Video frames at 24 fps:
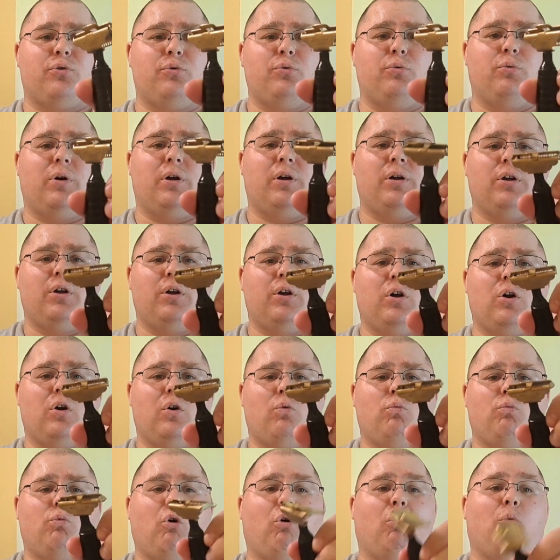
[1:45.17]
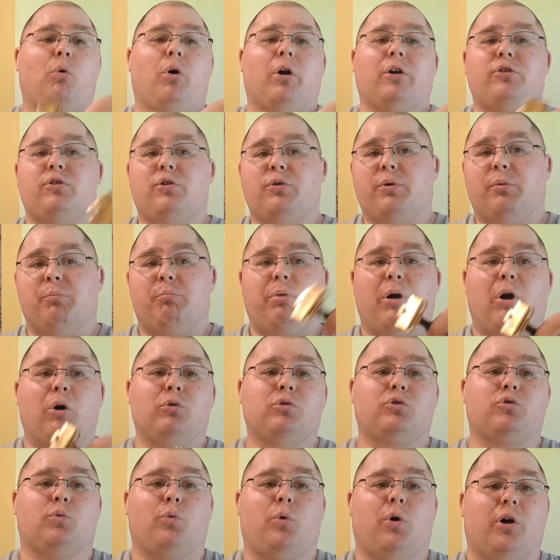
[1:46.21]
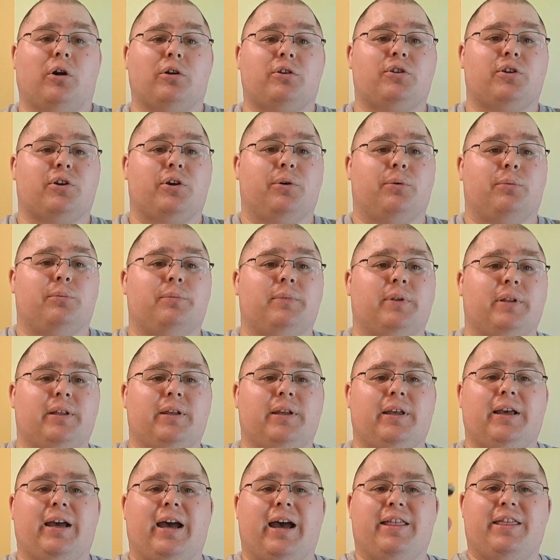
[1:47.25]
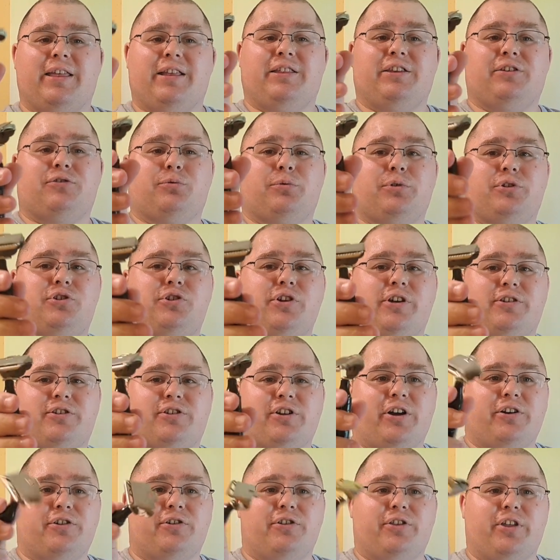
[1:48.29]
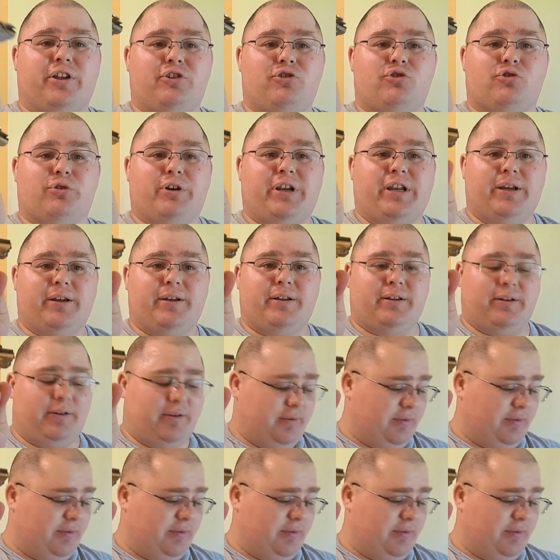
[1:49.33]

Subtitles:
through World War II and post-War II. I think this was just under the Treet